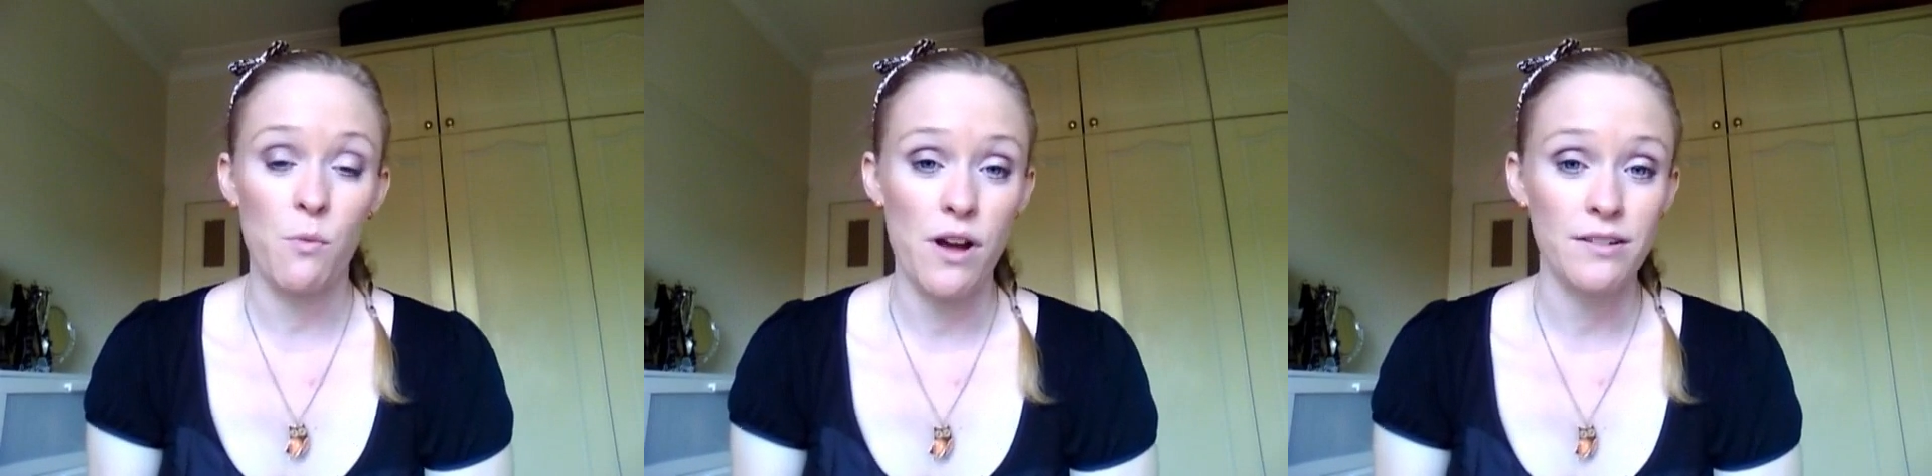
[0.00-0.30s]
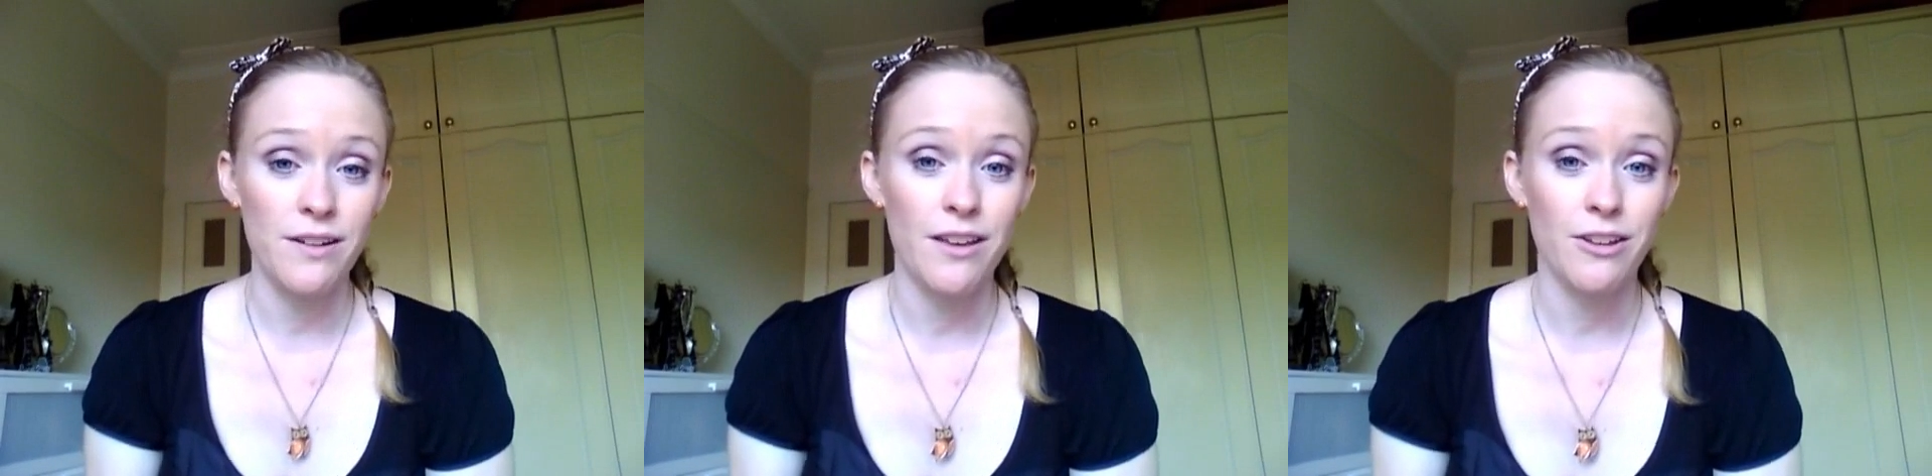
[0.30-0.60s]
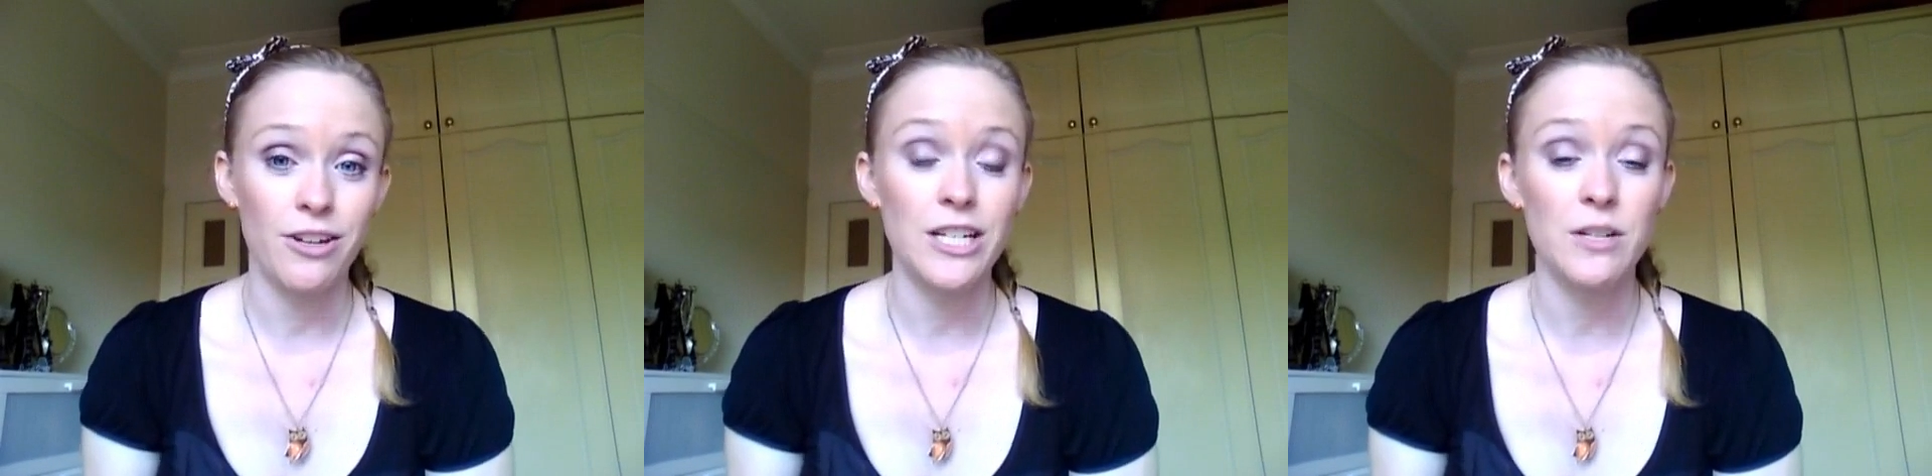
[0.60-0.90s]
one,
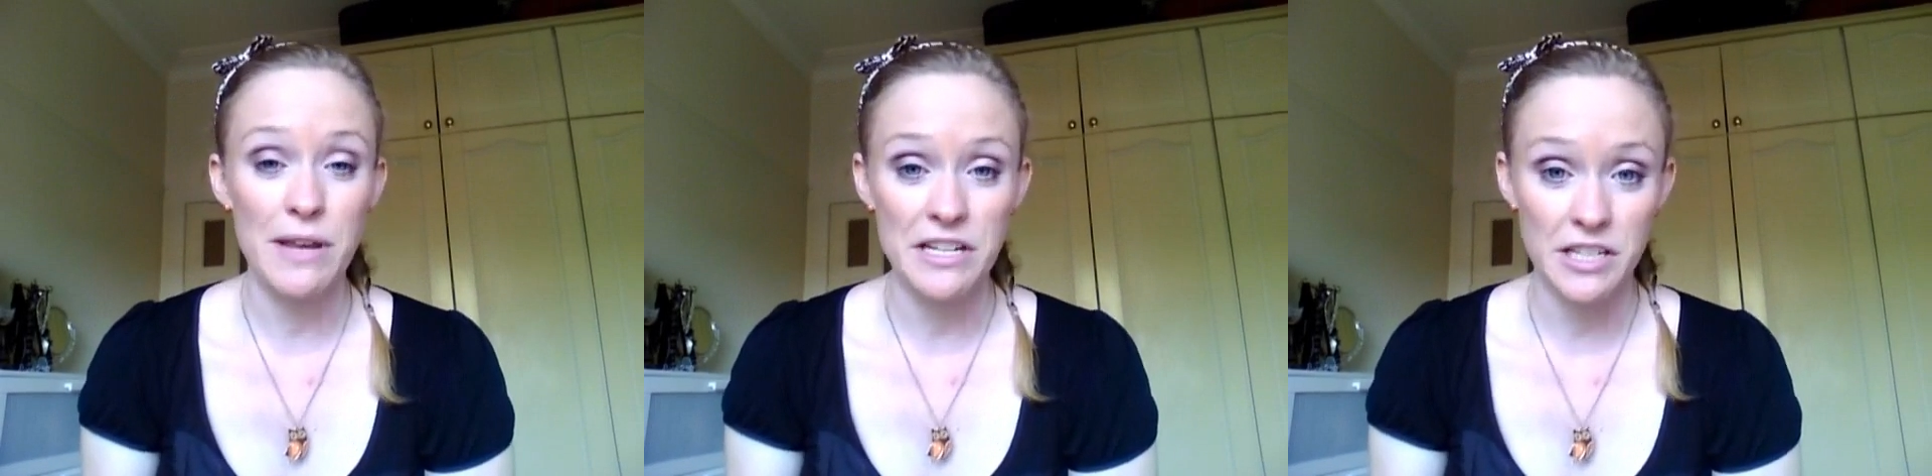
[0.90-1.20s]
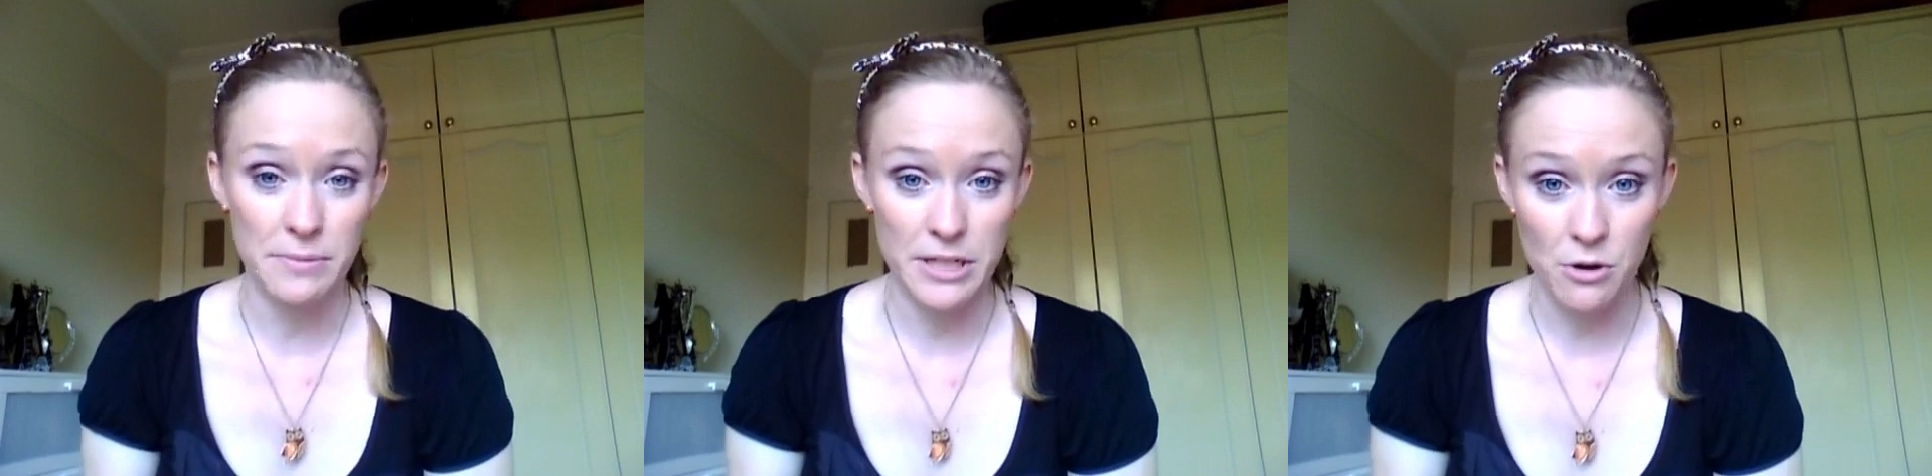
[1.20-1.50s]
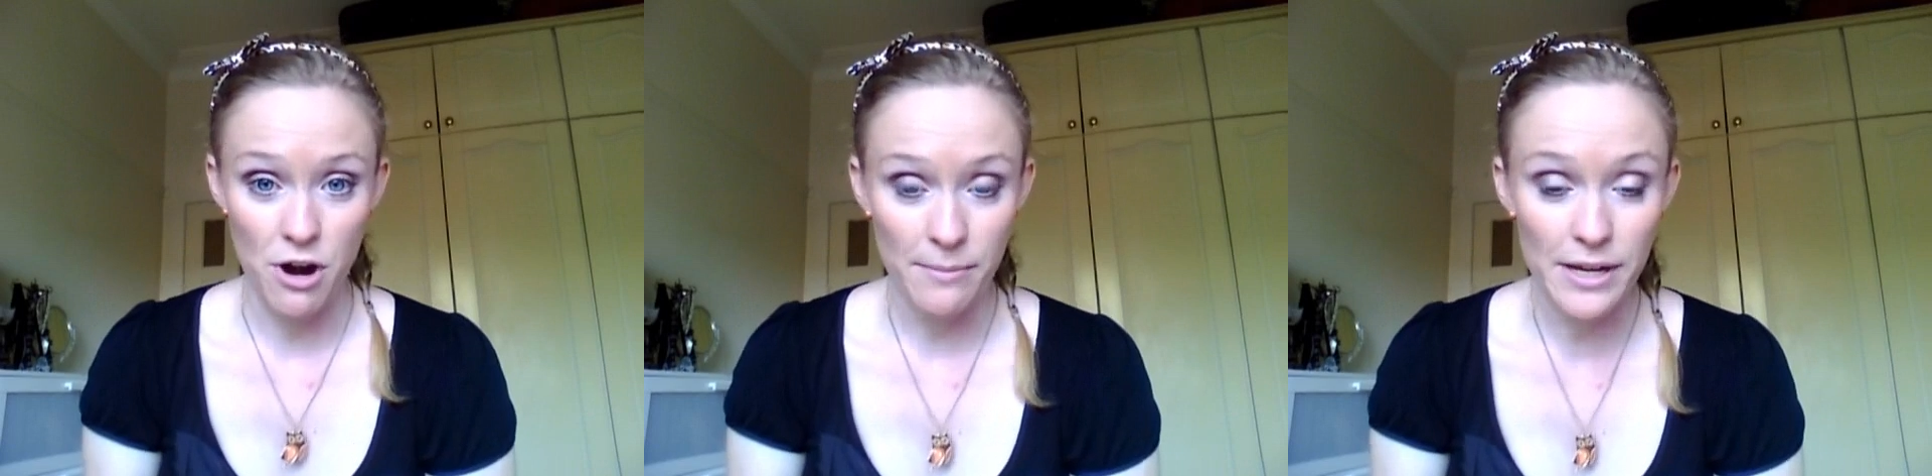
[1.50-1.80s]
you need to be a
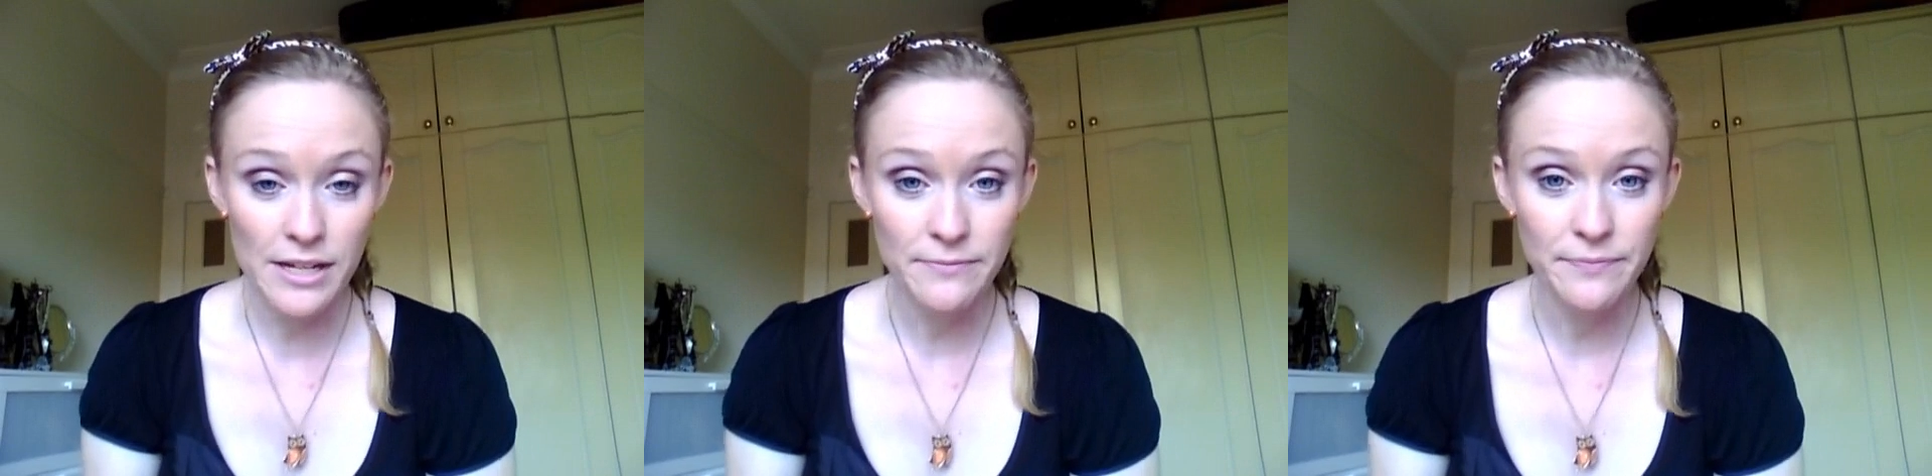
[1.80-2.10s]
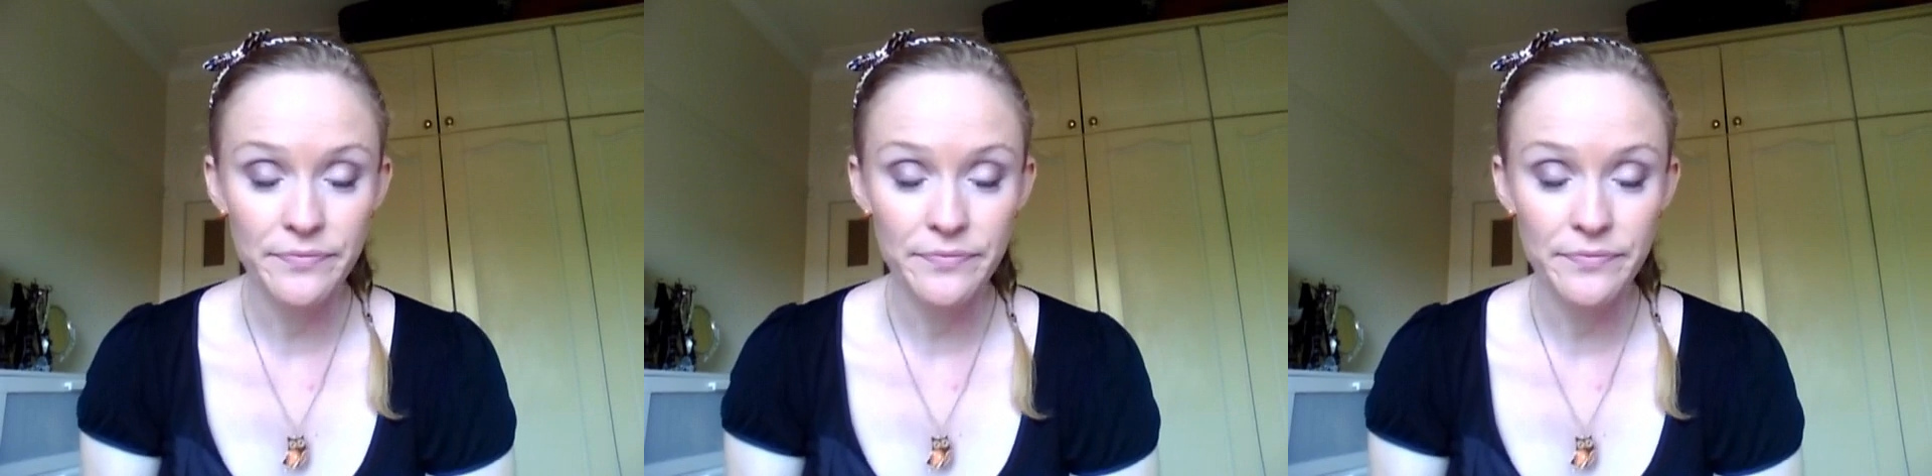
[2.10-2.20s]
subscriber.